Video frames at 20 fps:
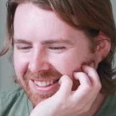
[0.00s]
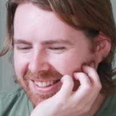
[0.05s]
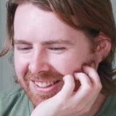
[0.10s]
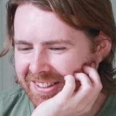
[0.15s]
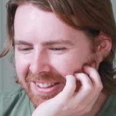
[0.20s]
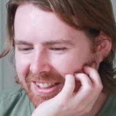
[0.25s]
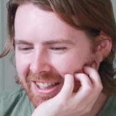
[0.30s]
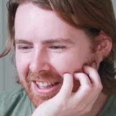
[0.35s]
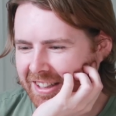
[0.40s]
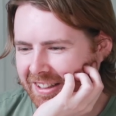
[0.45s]

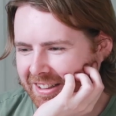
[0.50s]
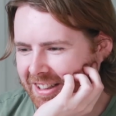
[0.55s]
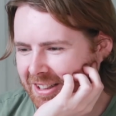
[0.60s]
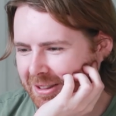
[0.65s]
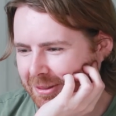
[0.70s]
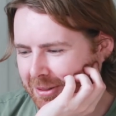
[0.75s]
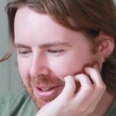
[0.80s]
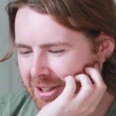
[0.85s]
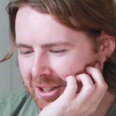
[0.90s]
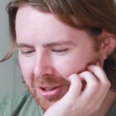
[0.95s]
Okay,
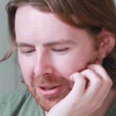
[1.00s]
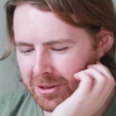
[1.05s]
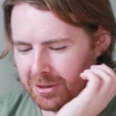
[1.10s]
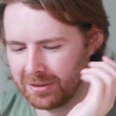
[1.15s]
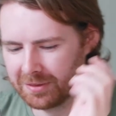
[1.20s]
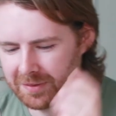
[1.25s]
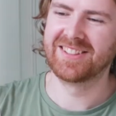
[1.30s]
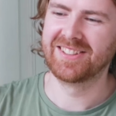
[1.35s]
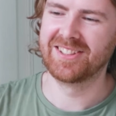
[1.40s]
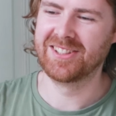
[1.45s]
that's really
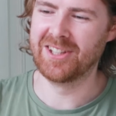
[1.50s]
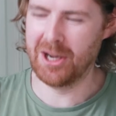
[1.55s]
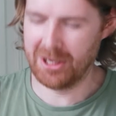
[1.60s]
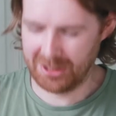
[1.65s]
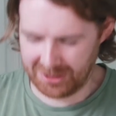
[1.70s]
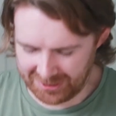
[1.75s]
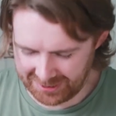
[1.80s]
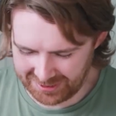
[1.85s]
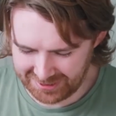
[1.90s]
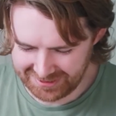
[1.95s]
cool.
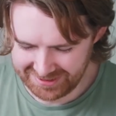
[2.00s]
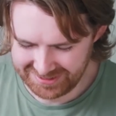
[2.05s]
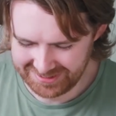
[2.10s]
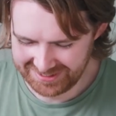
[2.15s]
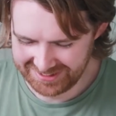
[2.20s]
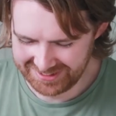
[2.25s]
Yes.